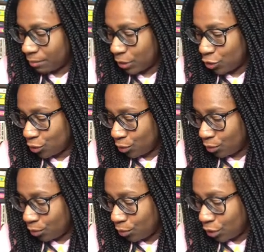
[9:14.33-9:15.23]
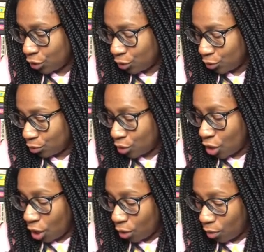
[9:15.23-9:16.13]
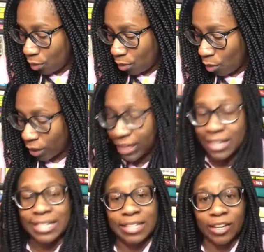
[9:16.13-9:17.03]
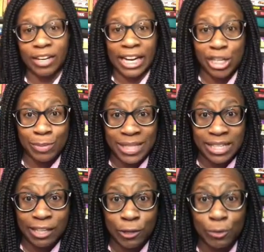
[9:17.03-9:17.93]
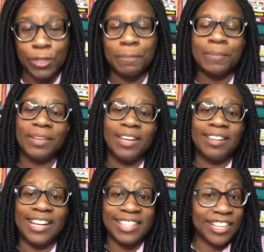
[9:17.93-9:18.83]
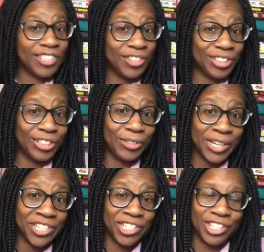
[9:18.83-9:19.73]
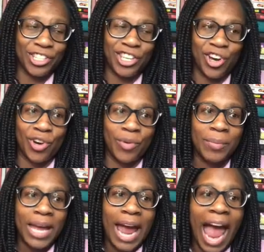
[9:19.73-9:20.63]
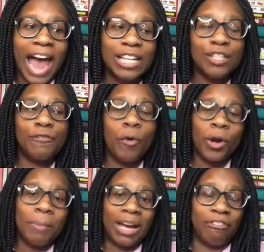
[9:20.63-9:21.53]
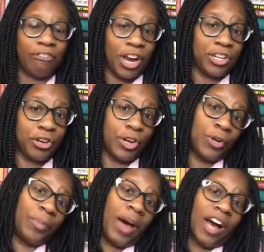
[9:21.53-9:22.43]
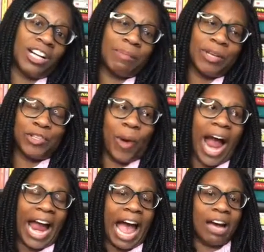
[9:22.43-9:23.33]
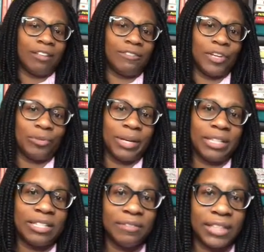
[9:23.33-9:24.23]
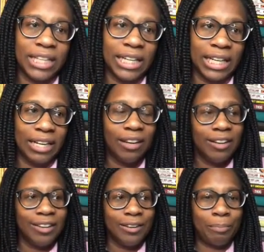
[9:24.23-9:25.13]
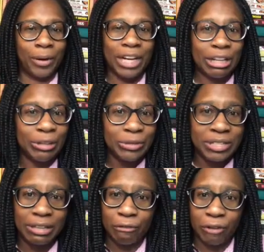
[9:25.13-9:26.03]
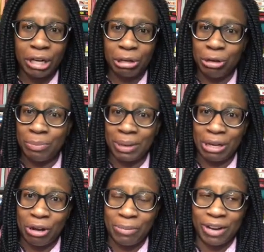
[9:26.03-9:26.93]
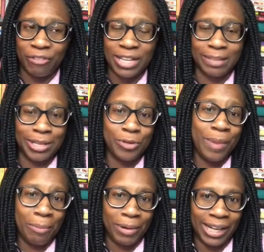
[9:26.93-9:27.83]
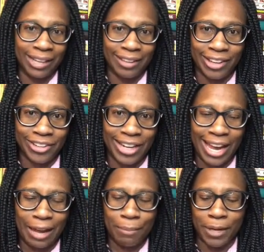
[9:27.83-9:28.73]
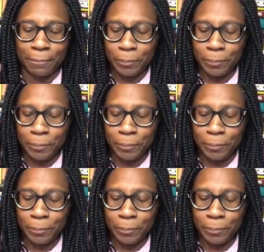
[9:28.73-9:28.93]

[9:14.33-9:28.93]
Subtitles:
Do you know or consider HBCUs? That's actually a really good question. So as for my friend group, so I have a relatively pretty close-knit friend group, me and all my friends. I mean, you met Brittany the other day, but